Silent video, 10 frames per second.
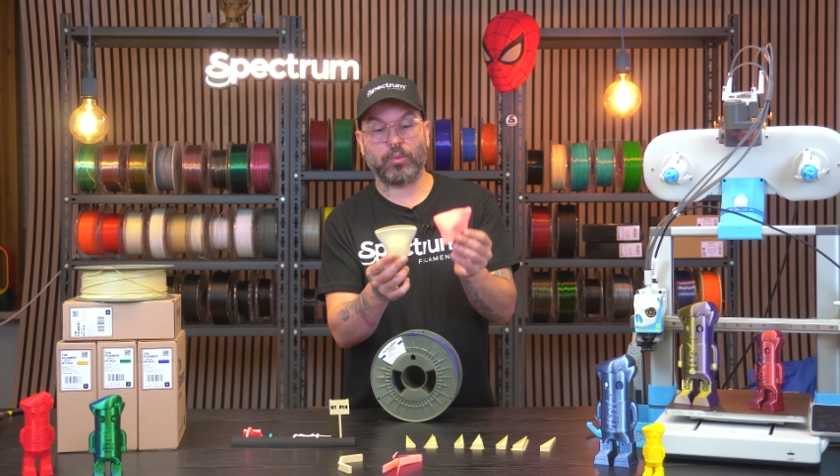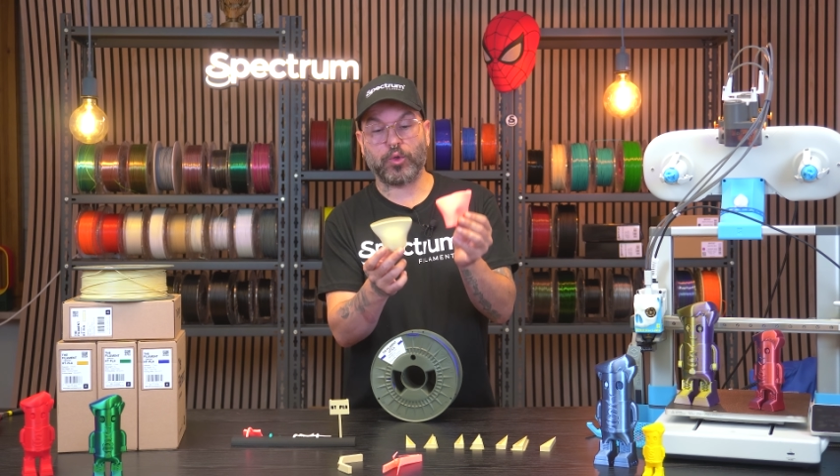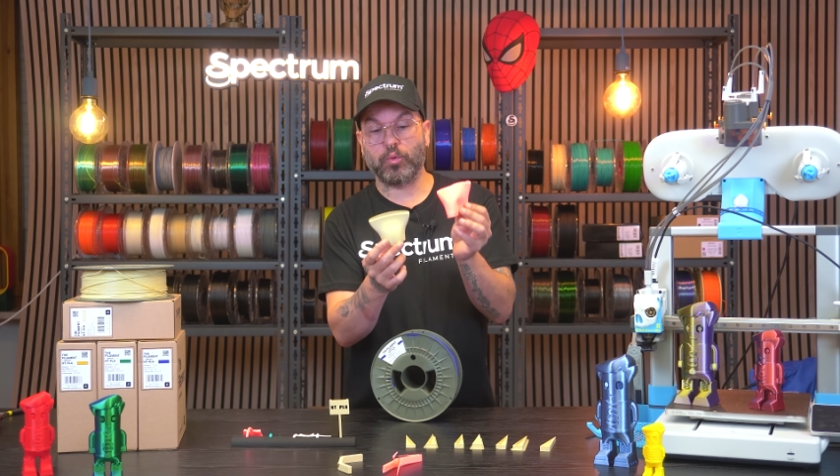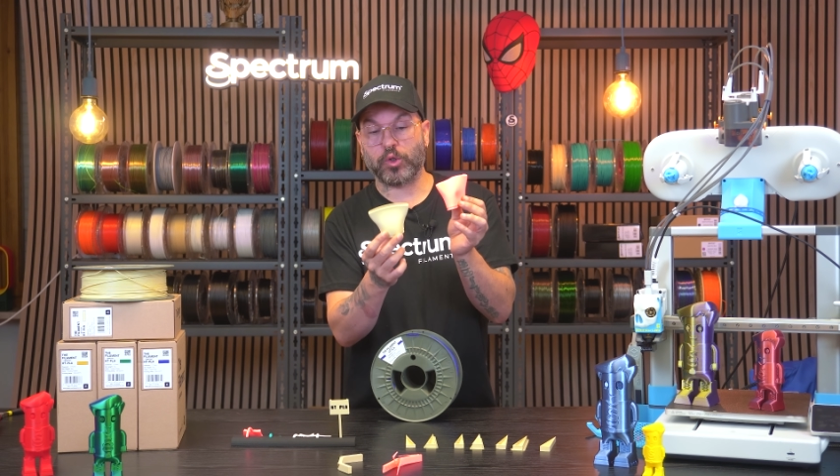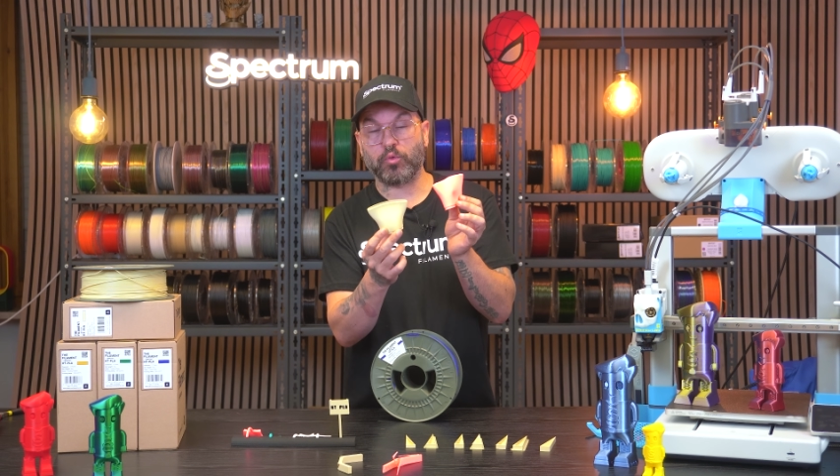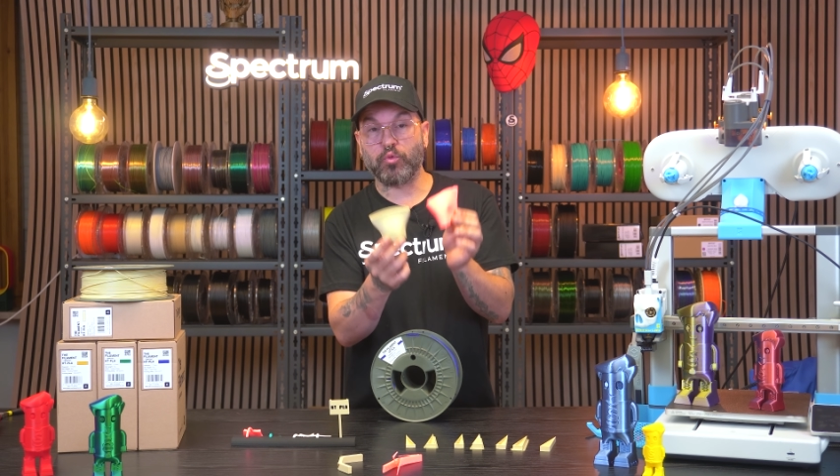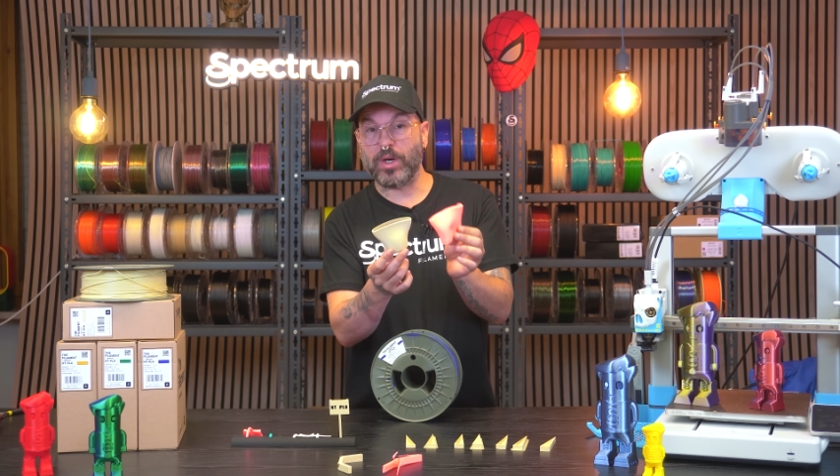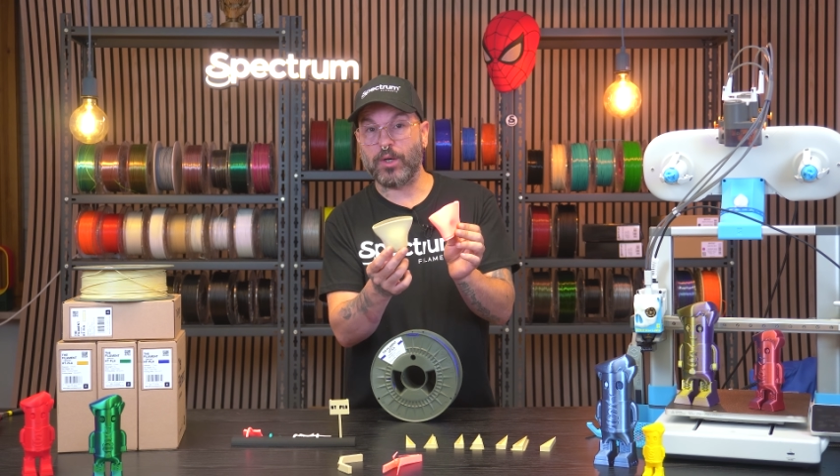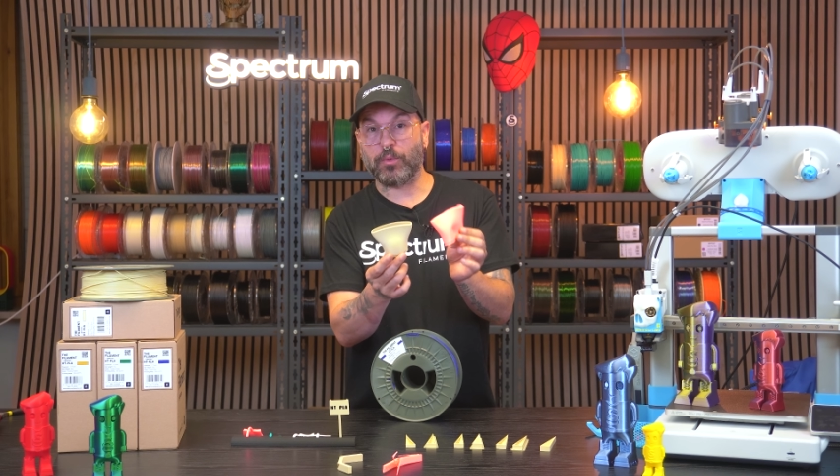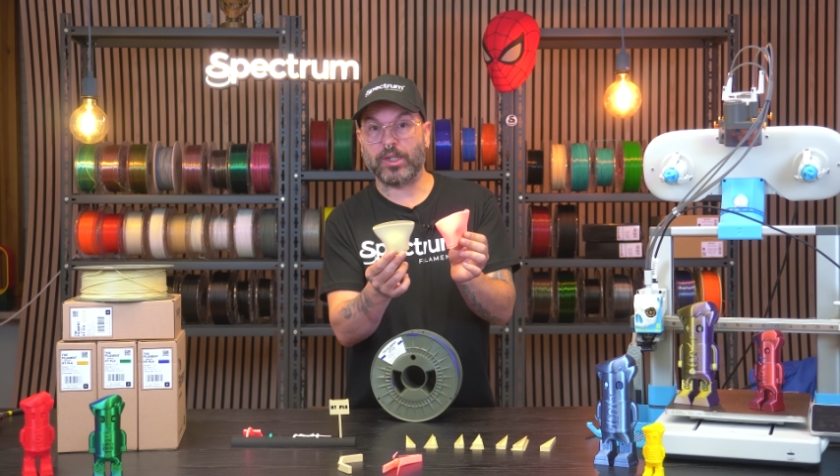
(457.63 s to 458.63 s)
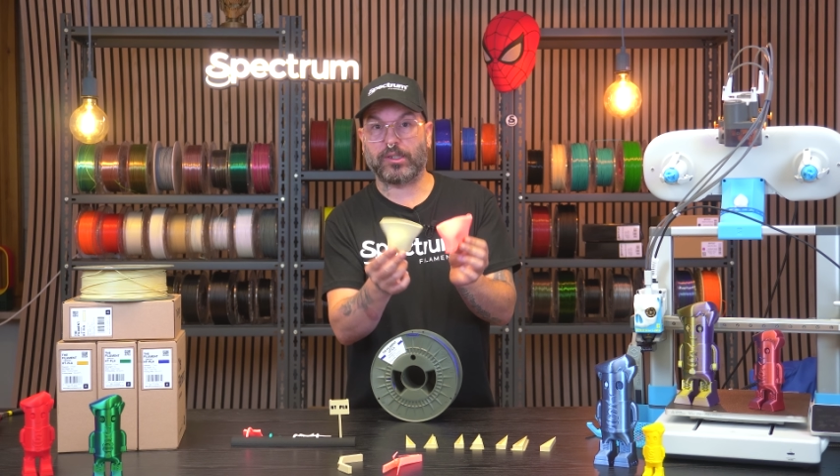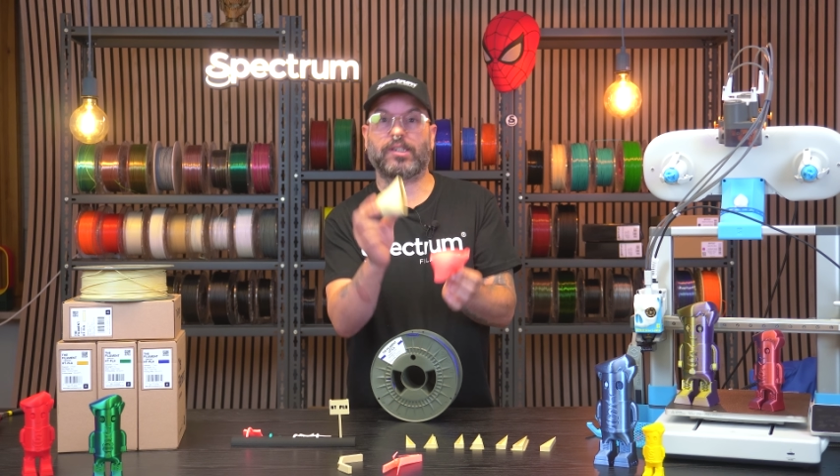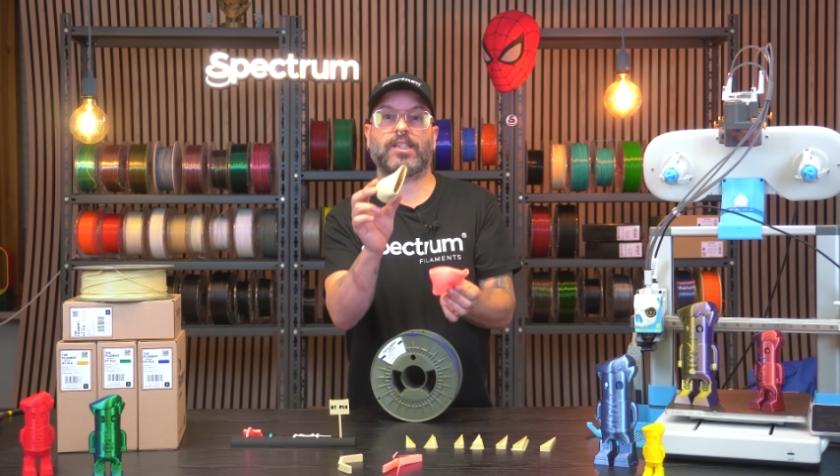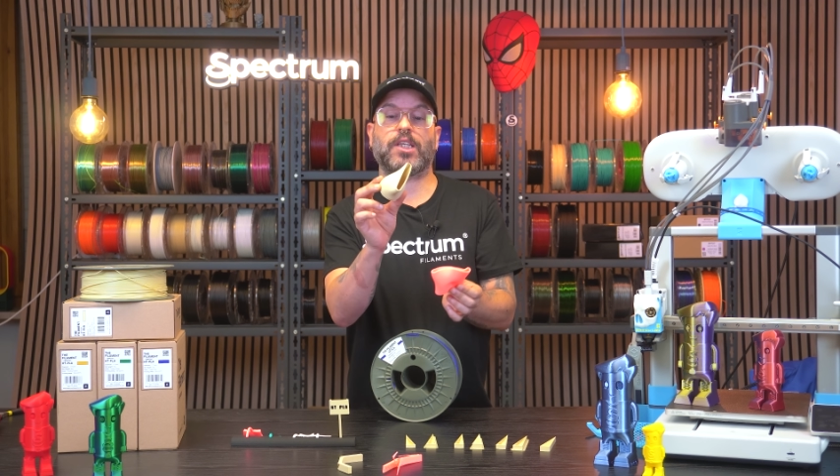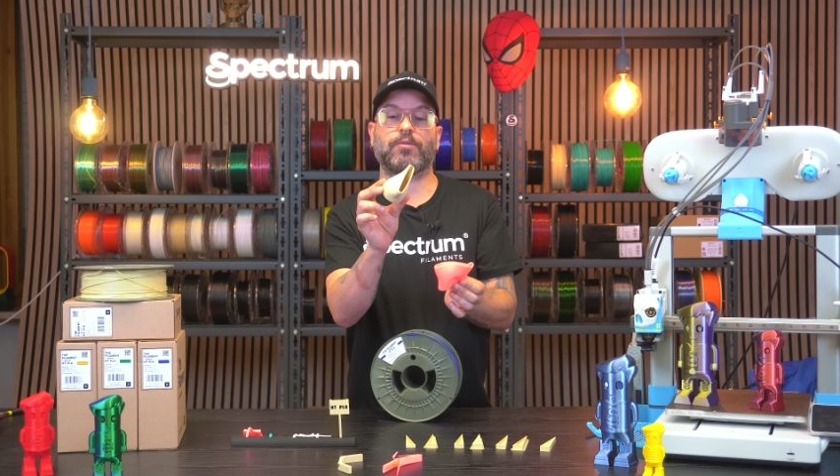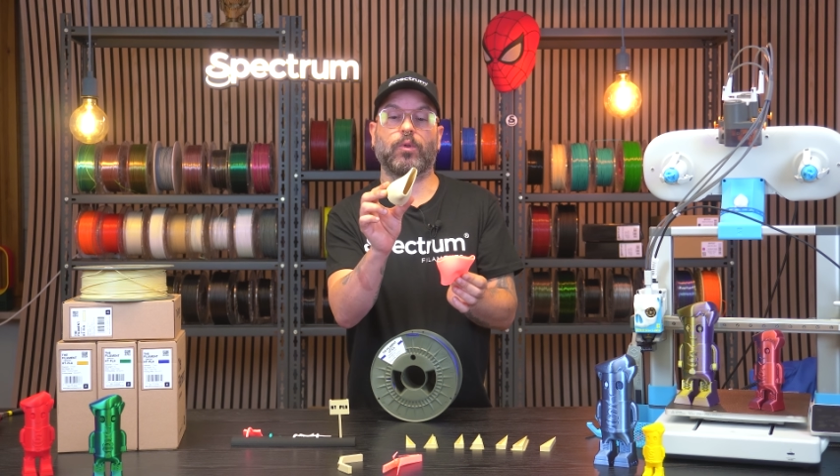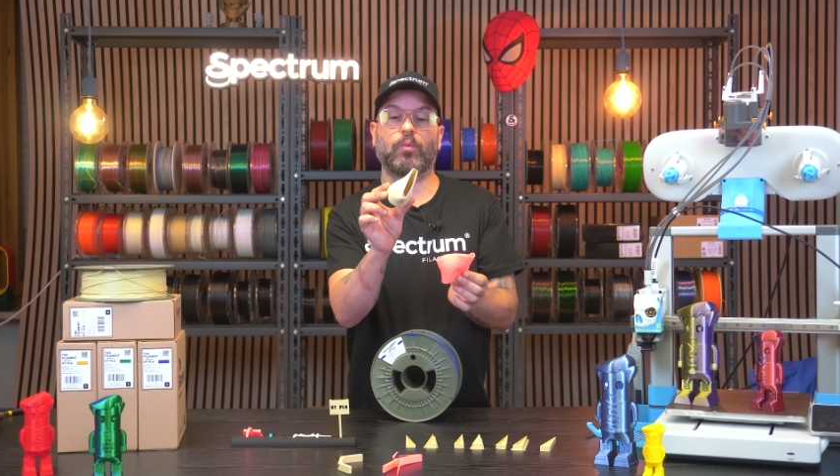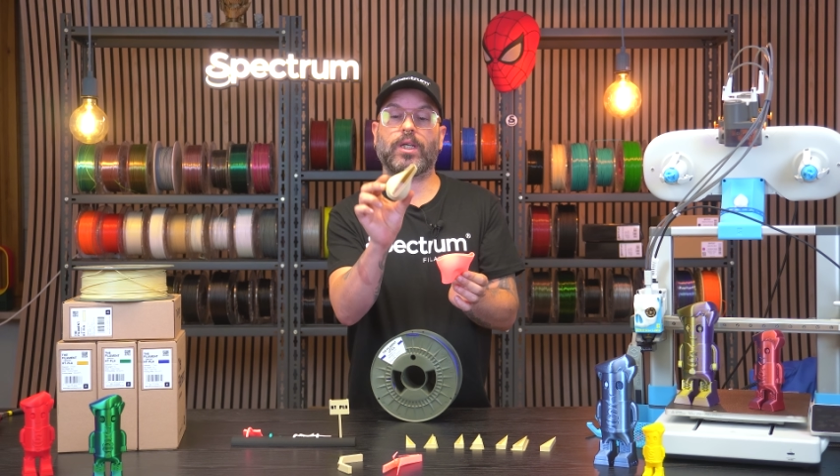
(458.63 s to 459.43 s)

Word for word: which was really, really successful.